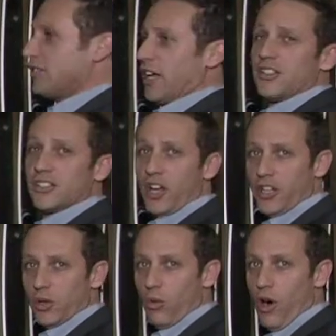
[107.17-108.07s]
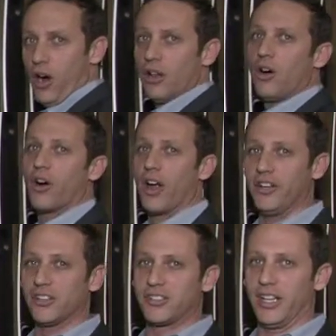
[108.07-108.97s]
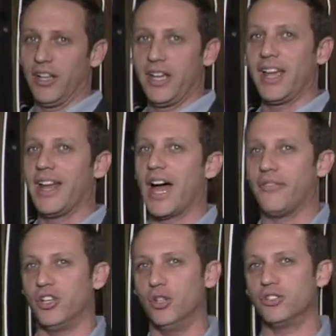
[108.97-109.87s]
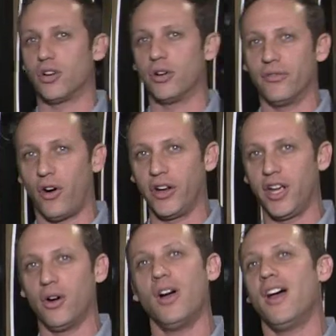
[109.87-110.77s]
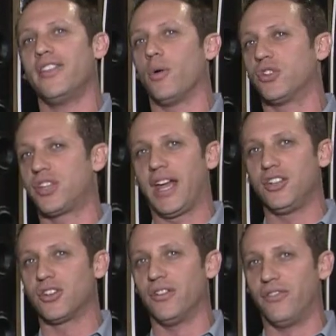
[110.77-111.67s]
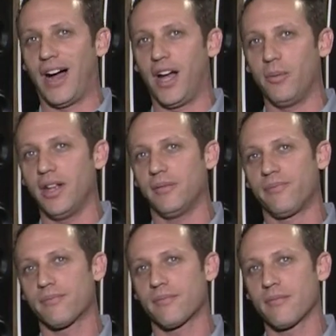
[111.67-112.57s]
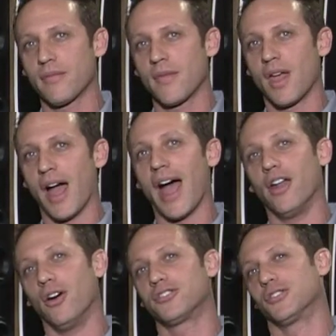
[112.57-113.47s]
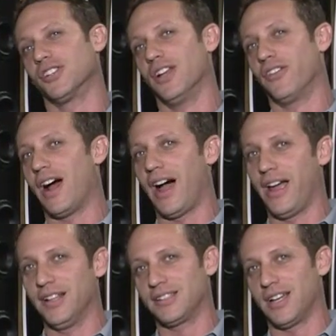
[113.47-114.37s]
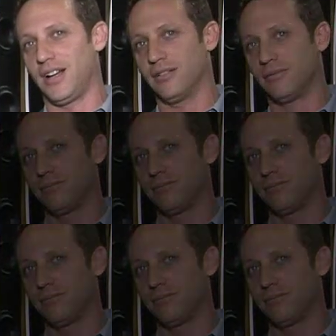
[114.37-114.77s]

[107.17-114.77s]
set this on your wall or on your ceiling and have a new zone of audio that will change your environment and also deliver high-end sound.